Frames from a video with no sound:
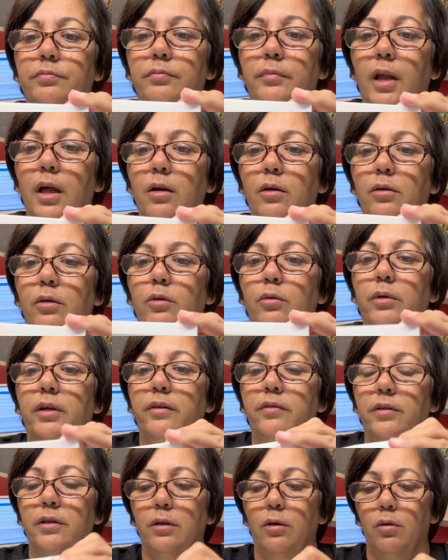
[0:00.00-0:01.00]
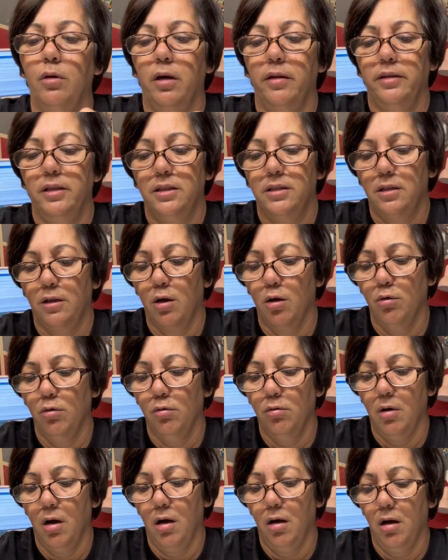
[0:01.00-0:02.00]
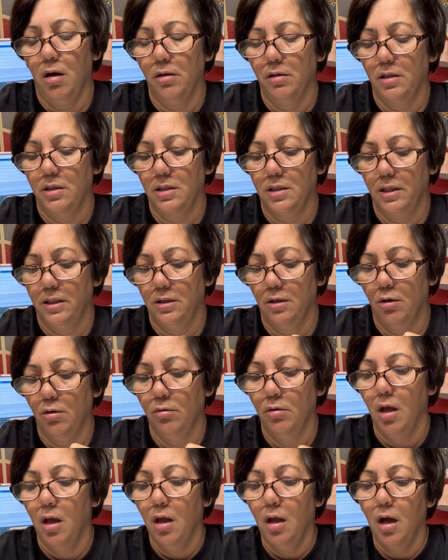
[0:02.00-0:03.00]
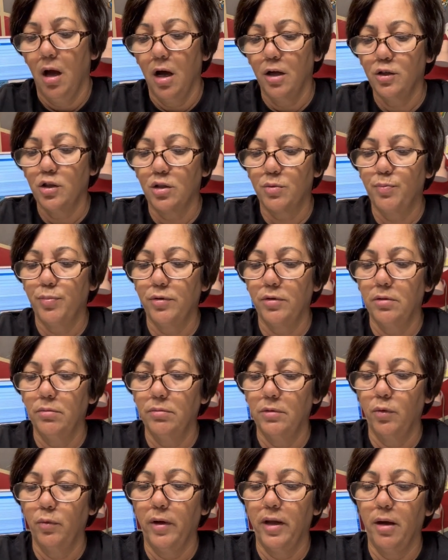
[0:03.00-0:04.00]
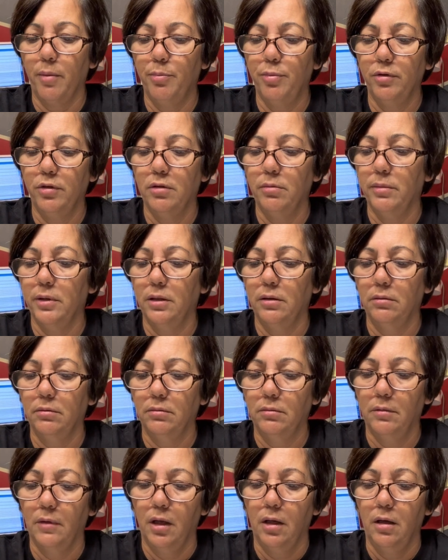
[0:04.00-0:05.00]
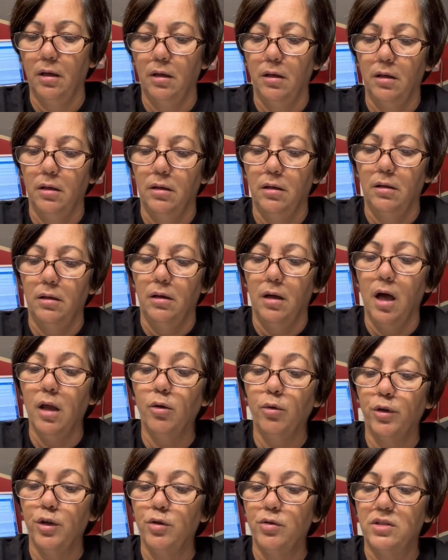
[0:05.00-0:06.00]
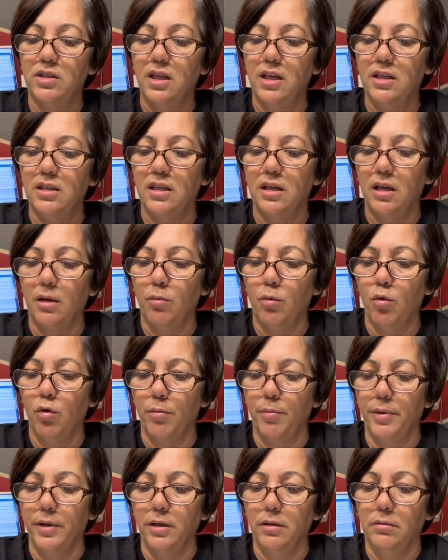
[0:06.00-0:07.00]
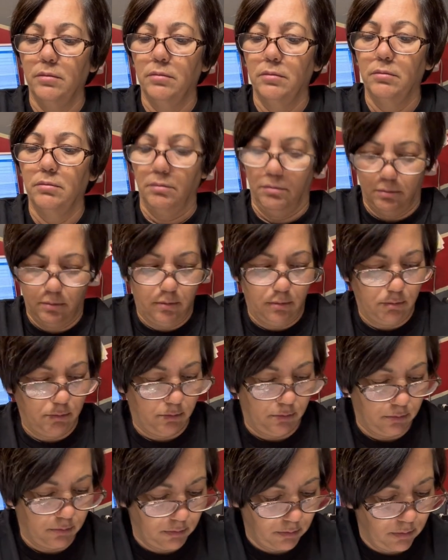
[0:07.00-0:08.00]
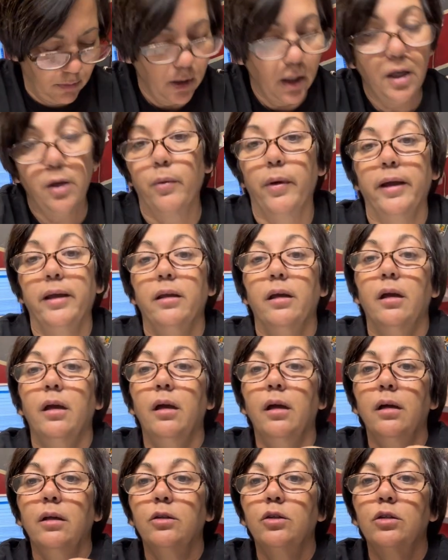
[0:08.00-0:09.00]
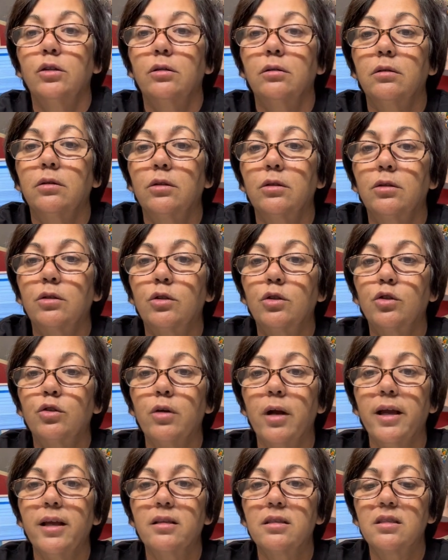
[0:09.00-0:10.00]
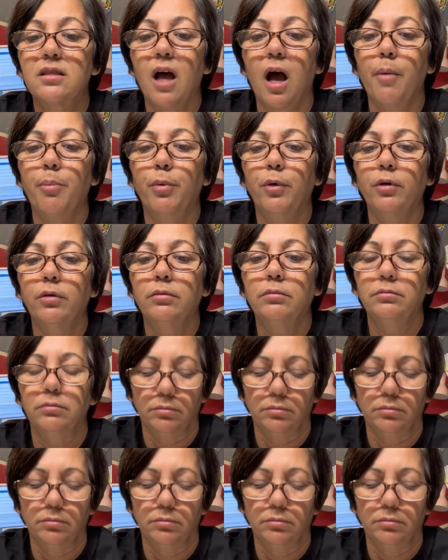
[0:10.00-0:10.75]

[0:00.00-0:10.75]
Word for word: I don't know, even know how these go. I honestly don't. I just put them the way I put them and I don't use these anymore, but anyway, tray and stopper.